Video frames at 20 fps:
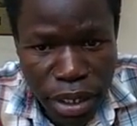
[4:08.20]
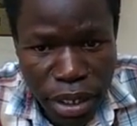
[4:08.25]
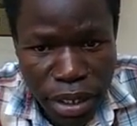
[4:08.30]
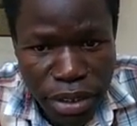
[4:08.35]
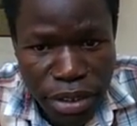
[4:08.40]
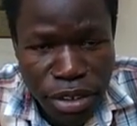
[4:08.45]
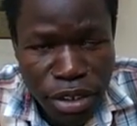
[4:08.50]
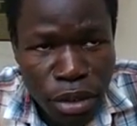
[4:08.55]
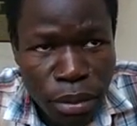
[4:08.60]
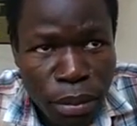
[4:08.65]

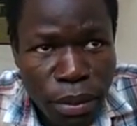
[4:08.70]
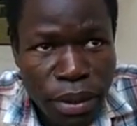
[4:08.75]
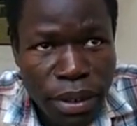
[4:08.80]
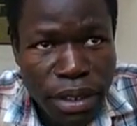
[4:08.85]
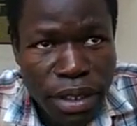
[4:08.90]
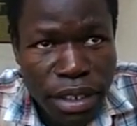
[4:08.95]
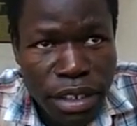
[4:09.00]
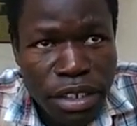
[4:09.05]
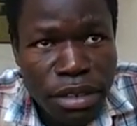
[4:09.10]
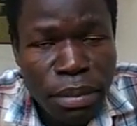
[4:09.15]
0 point
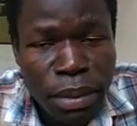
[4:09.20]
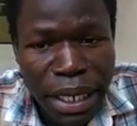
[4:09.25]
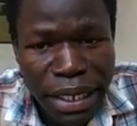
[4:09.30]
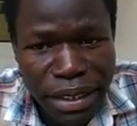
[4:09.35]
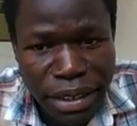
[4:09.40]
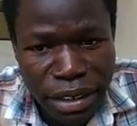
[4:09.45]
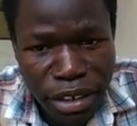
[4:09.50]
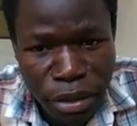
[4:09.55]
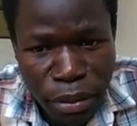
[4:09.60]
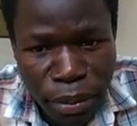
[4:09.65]
this plus
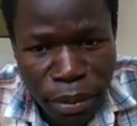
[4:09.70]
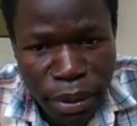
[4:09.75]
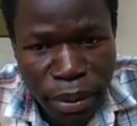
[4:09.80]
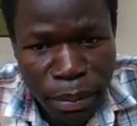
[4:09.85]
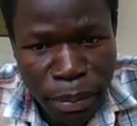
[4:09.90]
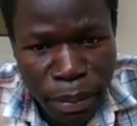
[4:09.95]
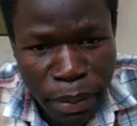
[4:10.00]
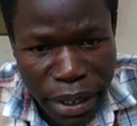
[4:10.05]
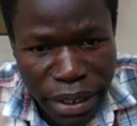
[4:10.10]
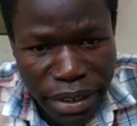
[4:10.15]
0
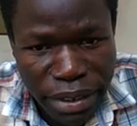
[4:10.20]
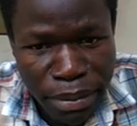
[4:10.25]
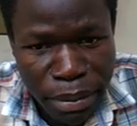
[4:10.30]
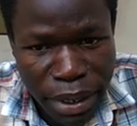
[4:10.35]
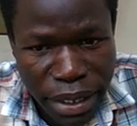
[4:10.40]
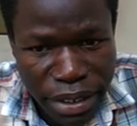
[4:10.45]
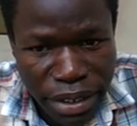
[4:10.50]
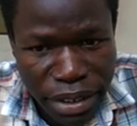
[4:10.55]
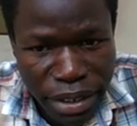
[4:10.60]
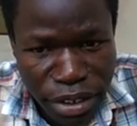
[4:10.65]

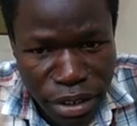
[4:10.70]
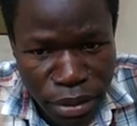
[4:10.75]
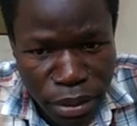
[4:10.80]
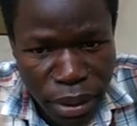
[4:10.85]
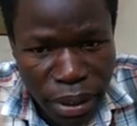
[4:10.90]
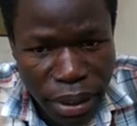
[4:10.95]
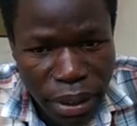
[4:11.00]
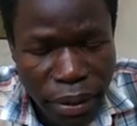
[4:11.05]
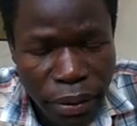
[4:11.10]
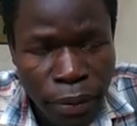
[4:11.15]
plus this
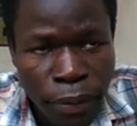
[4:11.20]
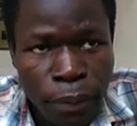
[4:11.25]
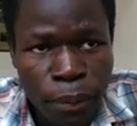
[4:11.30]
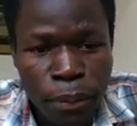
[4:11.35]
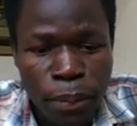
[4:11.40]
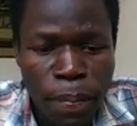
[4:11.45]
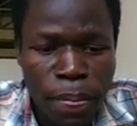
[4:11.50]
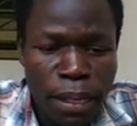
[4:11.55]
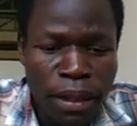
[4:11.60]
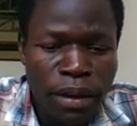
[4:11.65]
one,
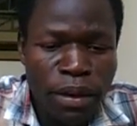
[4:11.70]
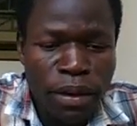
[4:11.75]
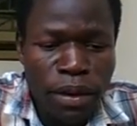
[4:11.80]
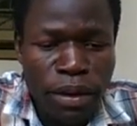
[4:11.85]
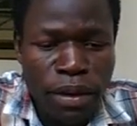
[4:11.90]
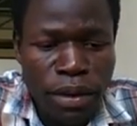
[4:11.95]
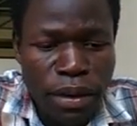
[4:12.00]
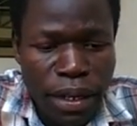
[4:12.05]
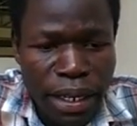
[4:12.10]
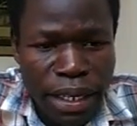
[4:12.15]
now you are
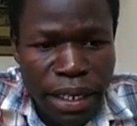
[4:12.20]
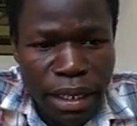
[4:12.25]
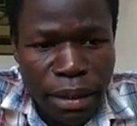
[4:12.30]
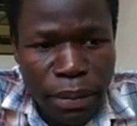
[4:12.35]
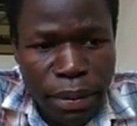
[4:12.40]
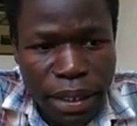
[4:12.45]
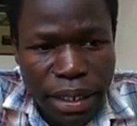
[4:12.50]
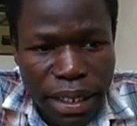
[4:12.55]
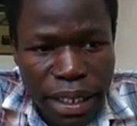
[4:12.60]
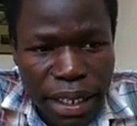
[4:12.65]
going to enter
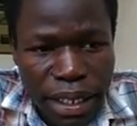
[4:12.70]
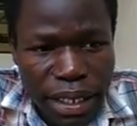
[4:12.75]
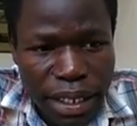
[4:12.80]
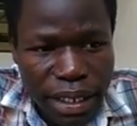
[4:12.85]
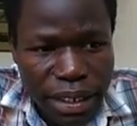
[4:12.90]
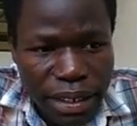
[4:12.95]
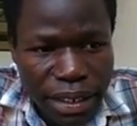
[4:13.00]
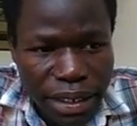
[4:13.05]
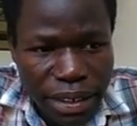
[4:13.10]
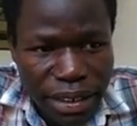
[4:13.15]
what
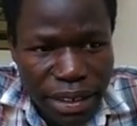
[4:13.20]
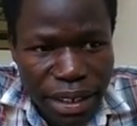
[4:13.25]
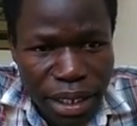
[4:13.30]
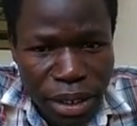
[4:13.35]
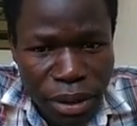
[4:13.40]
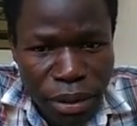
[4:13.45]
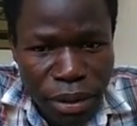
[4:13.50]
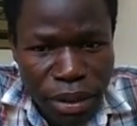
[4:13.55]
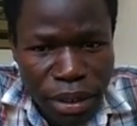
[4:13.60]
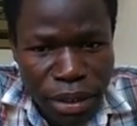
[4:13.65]
the cell
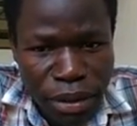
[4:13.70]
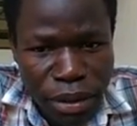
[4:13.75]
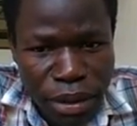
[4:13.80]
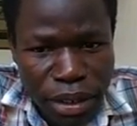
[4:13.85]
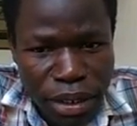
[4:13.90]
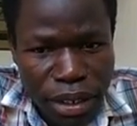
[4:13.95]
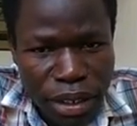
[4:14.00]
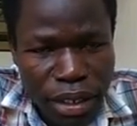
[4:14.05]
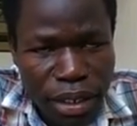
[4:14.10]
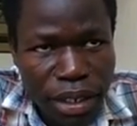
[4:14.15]
in
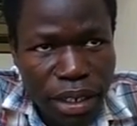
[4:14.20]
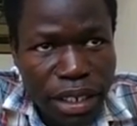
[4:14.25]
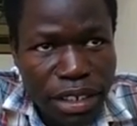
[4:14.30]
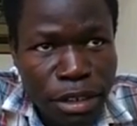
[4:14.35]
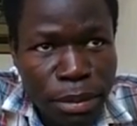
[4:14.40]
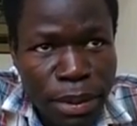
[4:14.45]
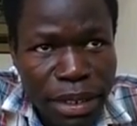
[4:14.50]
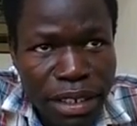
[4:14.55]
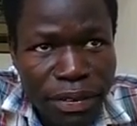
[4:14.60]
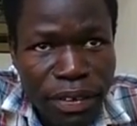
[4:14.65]
a
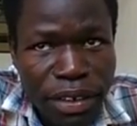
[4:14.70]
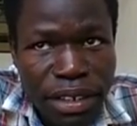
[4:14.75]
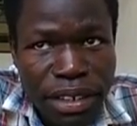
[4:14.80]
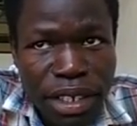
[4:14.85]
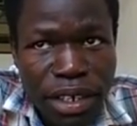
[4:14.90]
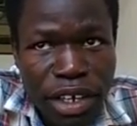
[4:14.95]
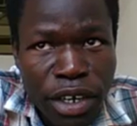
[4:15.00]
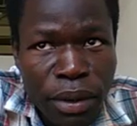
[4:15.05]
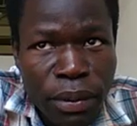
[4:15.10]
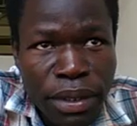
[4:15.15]
specific cell
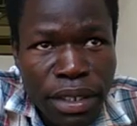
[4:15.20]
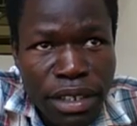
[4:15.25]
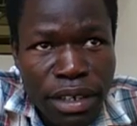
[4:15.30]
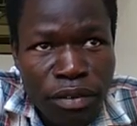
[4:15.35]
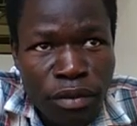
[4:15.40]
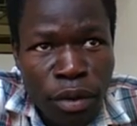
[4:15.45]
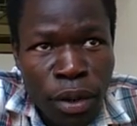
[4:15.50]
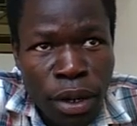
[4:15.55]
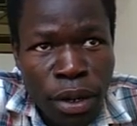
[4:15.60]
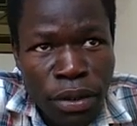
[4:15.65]
in which the
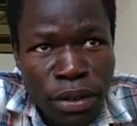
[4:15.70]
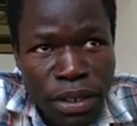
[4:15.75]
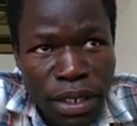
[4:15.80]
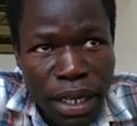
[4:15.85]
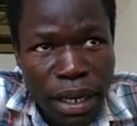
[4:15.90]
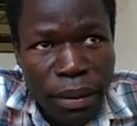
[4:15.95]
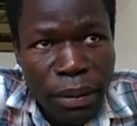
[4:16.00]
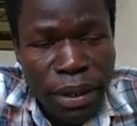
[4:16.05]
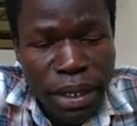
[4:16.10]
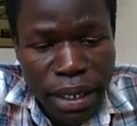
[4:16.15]
values are
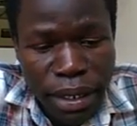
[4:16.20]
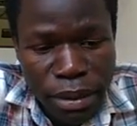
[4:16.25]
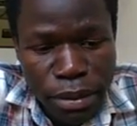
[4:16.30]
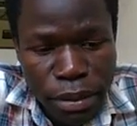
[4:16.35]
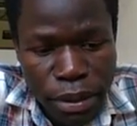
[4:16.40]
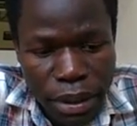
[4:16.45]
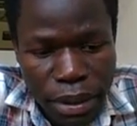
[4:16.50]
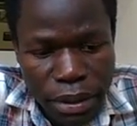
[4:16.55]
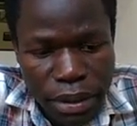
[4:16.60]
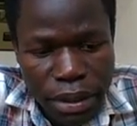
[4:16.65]
what are
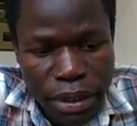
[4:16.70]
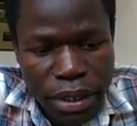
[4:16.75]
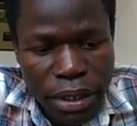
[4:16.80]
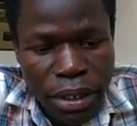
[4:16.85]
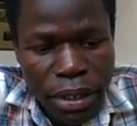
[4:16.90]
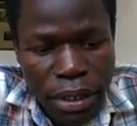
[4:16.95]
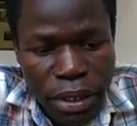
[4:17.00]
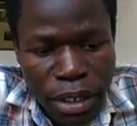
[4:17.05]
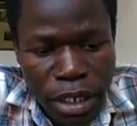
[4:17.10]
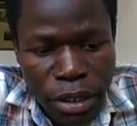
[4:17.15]
located.
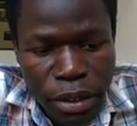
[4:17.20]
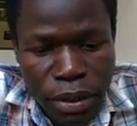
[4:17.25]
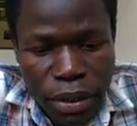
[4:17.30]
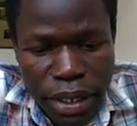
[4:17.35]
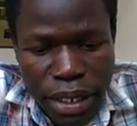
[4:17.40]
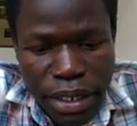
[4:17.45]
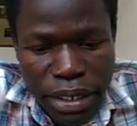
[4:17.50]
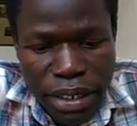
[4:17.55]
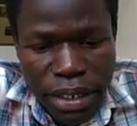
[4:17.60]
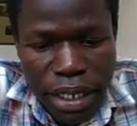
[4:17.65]
Now you can
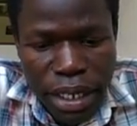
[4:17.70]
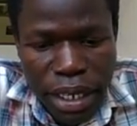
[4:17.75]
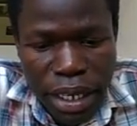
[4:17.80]
say